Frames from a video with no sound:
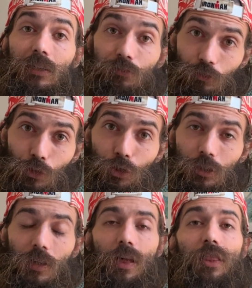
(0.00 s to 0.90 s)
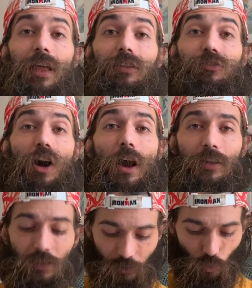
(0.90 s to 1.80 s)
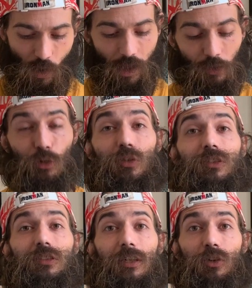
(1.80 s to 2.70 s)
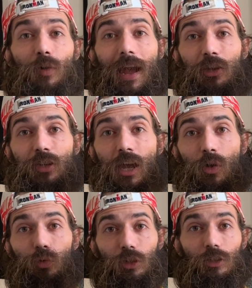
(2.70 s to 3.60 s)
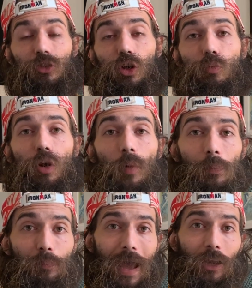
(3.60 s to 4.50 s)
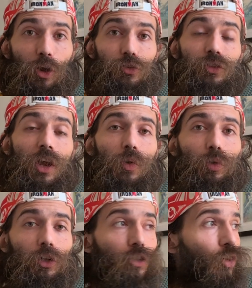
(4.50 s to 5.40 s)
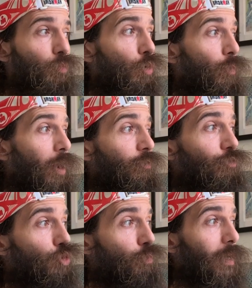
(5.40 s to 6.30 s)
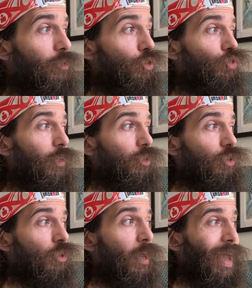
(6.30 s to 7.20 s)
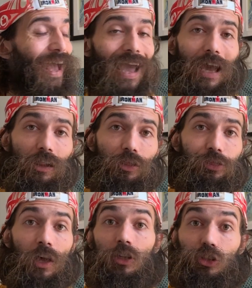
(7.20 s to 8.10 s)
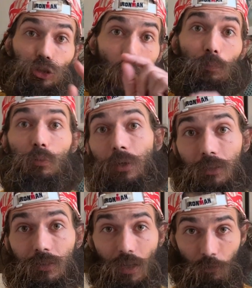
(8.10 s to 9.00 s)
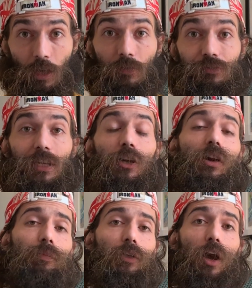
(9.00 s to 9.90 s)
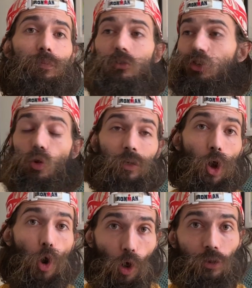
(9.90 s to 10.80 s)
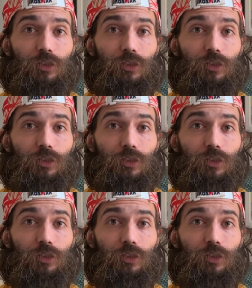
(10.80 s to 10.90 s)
in fruit, that's fine as well. You can stick around. We're going to talk more about mangoes. We're going to talk more about fruit-based nutrition, health, supplements. I've got a video coming up showing all